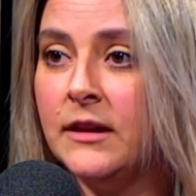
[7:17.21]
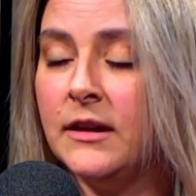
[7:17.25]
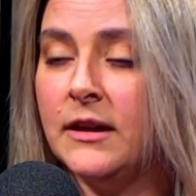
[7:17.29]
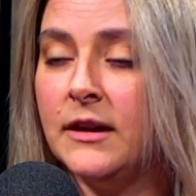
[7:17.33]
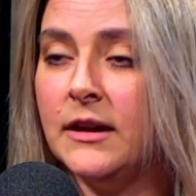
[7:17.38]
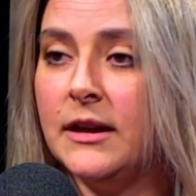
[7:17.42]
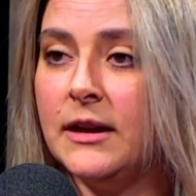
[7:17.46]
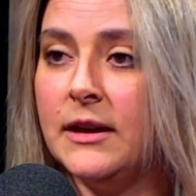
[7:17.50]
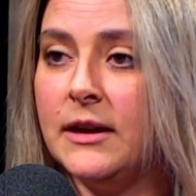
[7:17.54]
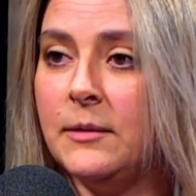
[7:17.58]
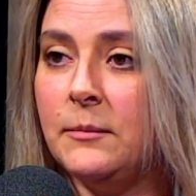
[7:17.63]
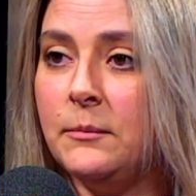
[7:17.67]

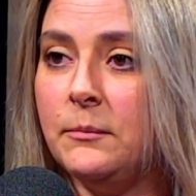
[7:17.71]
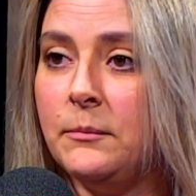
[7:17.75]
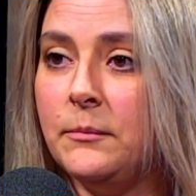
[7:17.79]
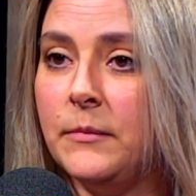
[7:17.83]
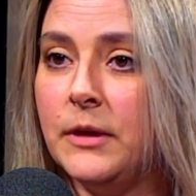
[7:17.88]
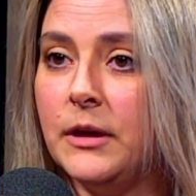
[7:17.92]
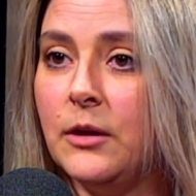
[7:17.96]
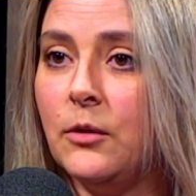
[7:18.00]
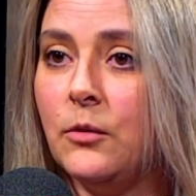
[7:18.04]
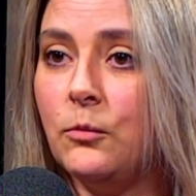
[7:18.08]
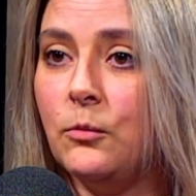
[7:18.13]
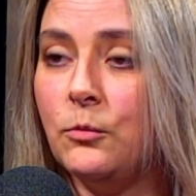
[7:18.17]

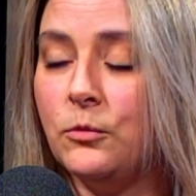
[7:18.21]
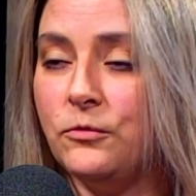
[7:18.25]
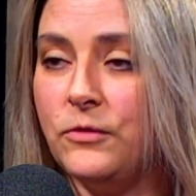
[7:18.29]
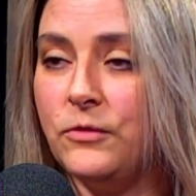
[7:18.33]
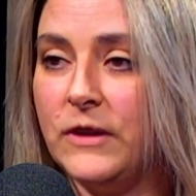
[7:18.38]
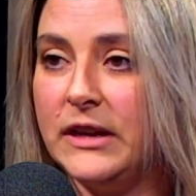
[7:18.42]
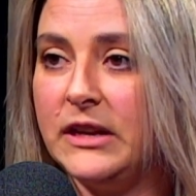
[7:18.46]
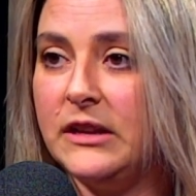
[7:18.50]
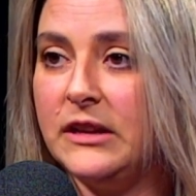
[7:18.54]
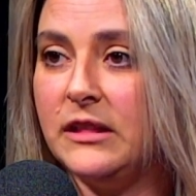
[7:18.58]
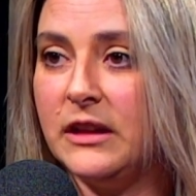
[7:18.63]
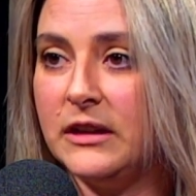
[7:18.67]
We're
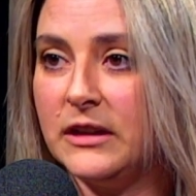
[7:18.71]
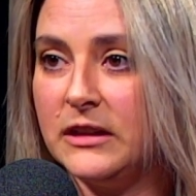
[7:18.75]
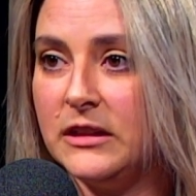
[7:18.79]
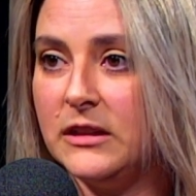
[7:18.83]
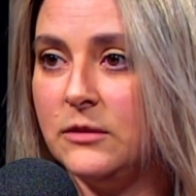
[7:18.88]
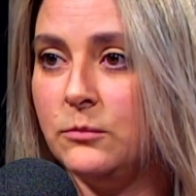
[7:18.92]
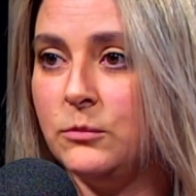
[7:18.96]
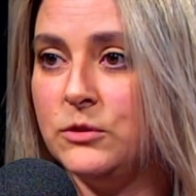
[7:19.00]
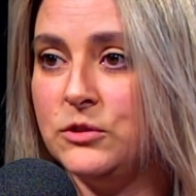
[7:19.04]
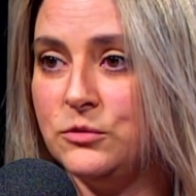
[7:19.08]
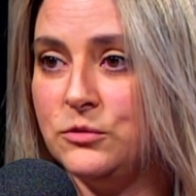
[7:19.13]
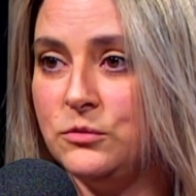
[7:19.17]
very lucky that
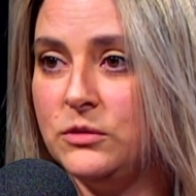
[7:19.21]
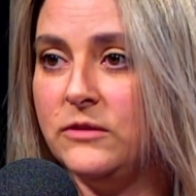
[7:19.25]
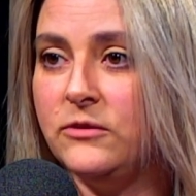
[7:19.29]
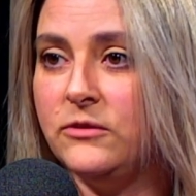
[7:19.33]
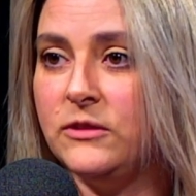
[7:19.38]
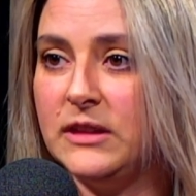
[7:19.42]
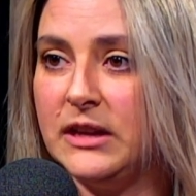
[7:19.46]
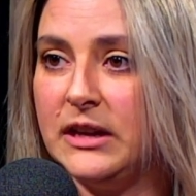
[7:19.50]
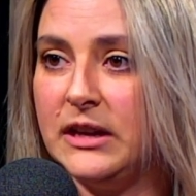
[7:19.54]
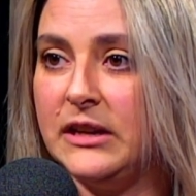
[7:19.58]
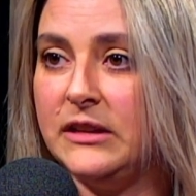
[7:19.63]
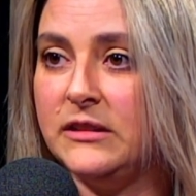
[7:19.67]
we do live in the
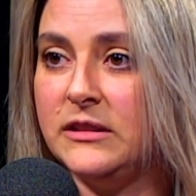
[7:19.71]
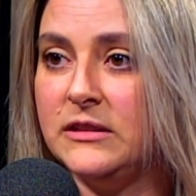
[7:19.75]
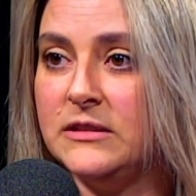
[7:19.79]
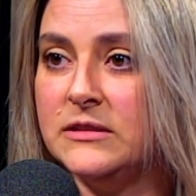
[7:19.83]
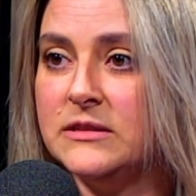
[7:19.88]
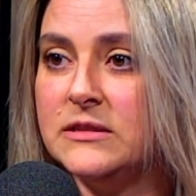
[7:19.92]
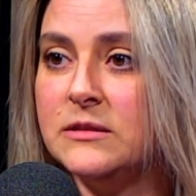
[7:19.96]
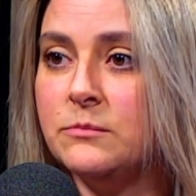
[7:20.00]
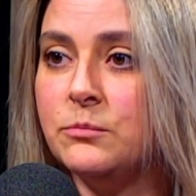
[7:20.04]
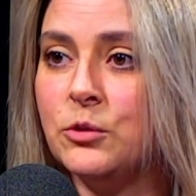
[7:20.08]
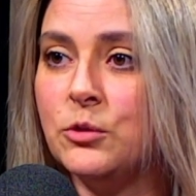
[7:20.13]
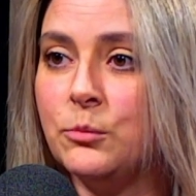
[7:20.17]
Highlands.
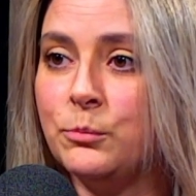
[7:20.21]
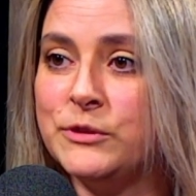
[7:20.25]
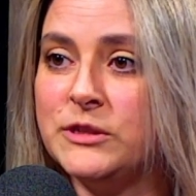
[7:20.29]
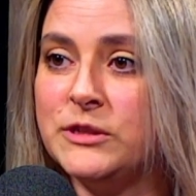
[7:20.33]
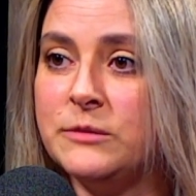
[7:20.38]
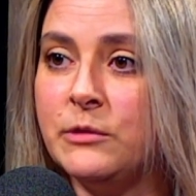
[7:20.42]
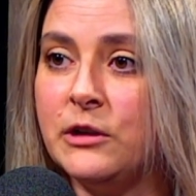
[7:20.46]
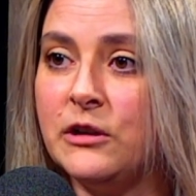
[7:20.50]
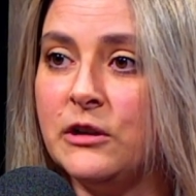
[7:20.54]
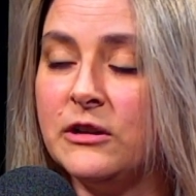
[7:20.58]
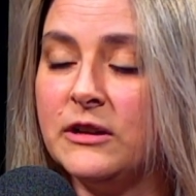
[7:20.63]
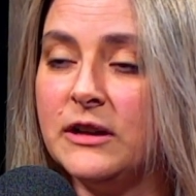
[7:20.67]
The property
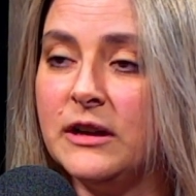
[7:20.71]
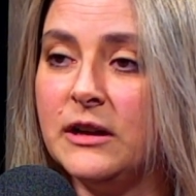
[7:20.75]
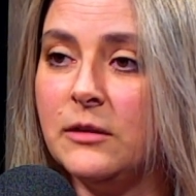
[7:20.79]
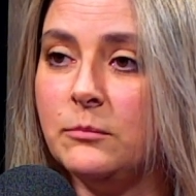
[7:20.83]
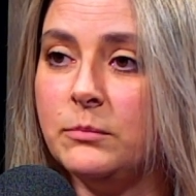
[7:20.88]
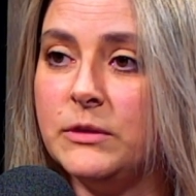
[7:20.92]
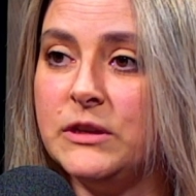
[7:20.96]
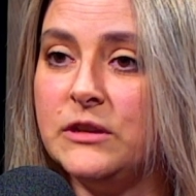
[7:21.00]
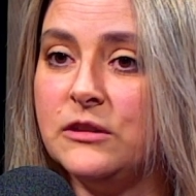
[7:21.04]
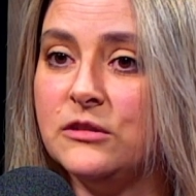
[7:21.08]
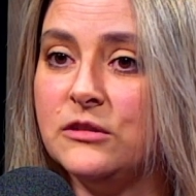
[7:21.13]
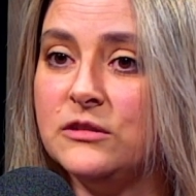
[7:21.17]
market up
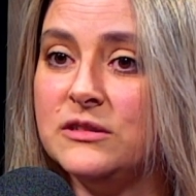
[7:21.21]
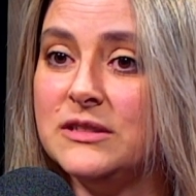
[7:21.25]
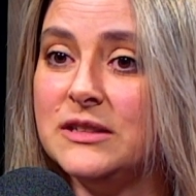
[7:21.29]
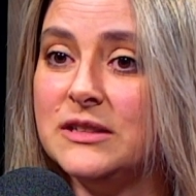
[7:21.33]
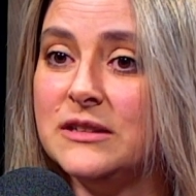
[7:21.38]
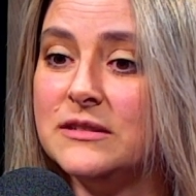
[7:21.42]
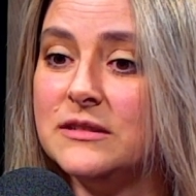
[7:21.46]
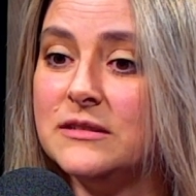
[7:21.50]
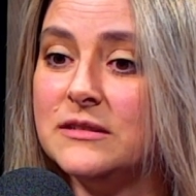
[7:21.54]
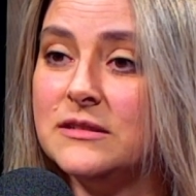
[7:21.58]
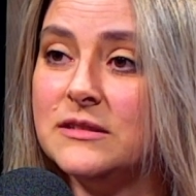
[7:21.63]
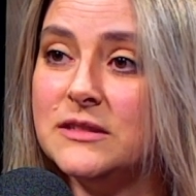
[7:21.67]
here
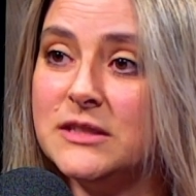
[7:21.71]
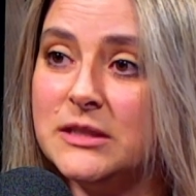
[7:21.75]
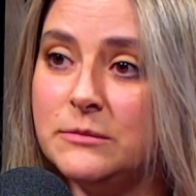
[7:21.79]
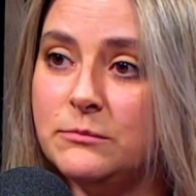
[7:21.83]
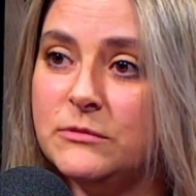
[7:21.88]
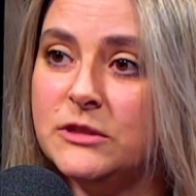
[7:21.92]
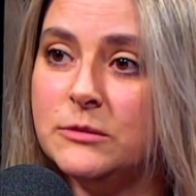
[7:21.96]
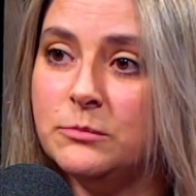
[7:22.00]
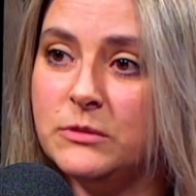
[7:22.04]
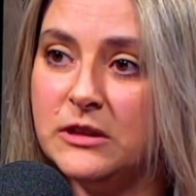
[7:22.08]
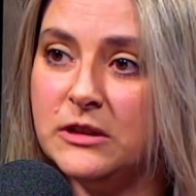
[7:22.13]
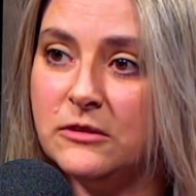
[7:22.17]
doesn't seem to
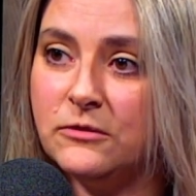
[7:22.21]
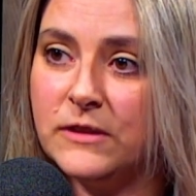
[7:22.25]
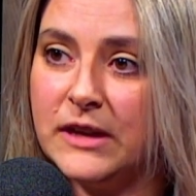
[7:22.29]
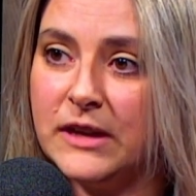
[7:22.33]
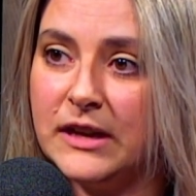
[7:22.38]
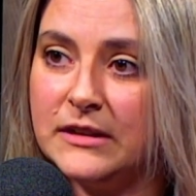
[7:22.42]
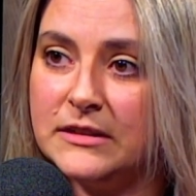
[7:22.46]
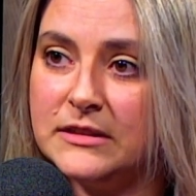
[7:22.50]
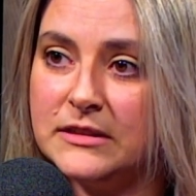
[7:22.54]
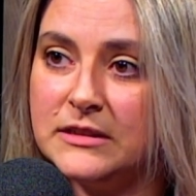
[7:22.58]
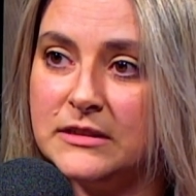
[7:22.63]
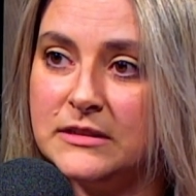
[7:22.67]
be
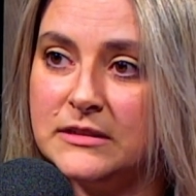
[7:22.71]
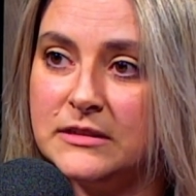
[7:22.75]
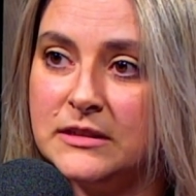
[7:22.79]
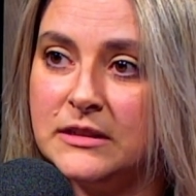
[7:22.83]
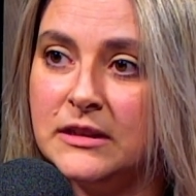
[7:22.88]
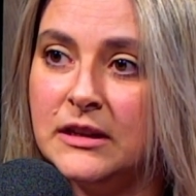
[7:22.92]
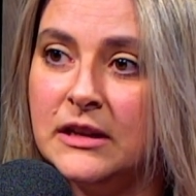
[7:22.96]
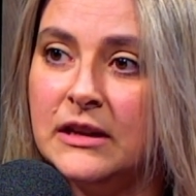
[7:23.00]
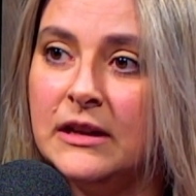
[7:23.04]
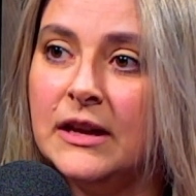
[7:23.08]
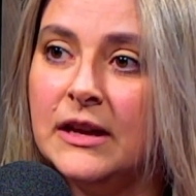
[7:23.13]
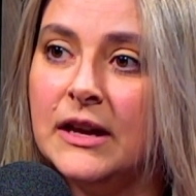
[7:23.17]
affected
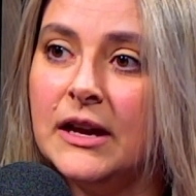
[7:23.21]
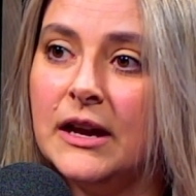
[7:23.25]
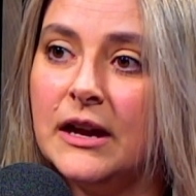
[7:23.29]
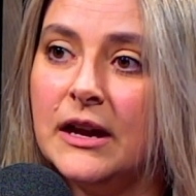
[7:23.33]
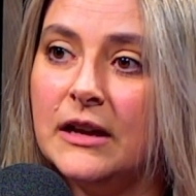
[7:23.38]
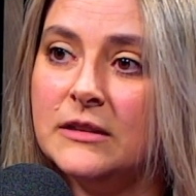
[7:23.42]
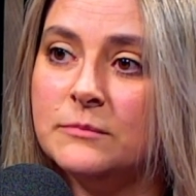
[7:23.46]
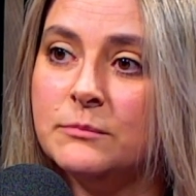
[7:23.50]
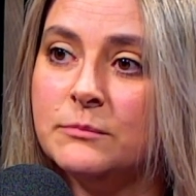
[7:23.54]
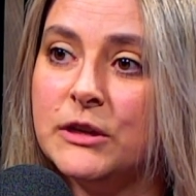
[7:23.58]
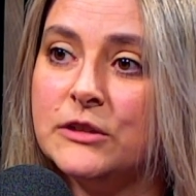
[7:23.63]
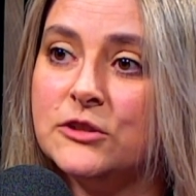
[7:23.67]
as
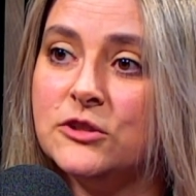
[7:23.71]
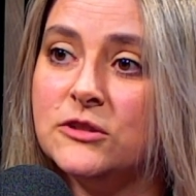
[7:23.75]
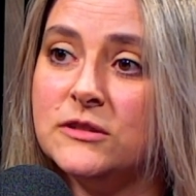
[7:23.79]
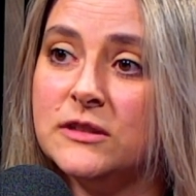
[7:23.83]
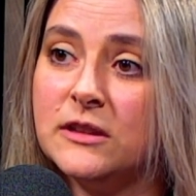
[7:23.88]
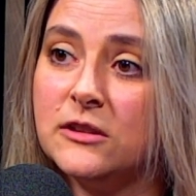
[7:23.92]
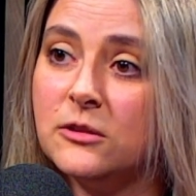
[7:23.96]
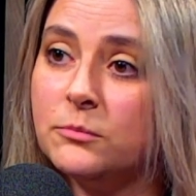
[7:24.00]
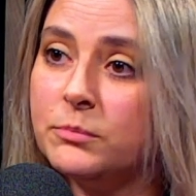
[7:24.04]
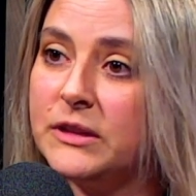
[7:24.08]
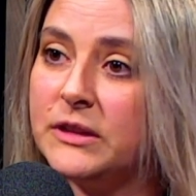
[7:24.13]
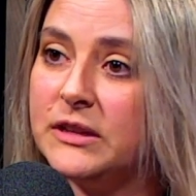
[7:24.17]
much as other
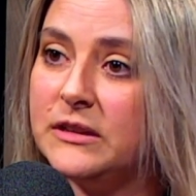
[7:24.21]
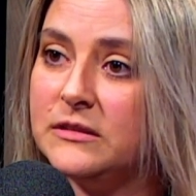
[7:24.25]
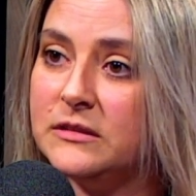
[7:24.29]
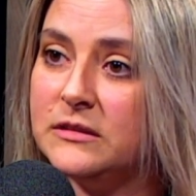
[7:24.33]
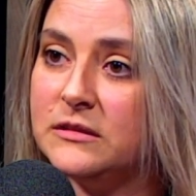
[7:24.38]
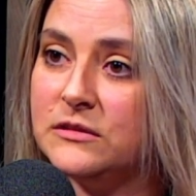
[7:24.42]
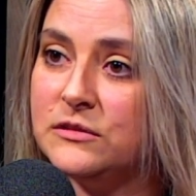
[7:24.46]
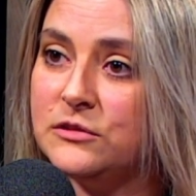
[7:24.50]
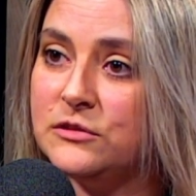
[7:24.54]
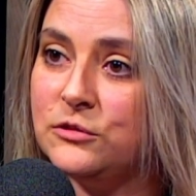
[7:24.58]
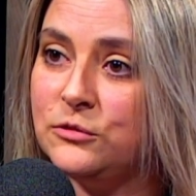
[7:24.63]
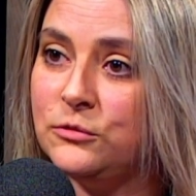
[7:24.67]
places
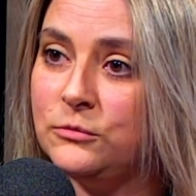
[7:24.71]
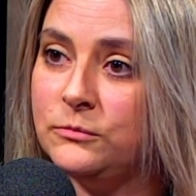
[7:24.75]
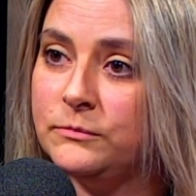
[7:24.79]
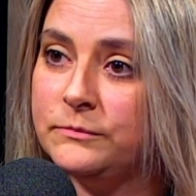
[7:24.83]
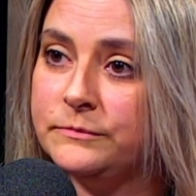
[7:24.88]
do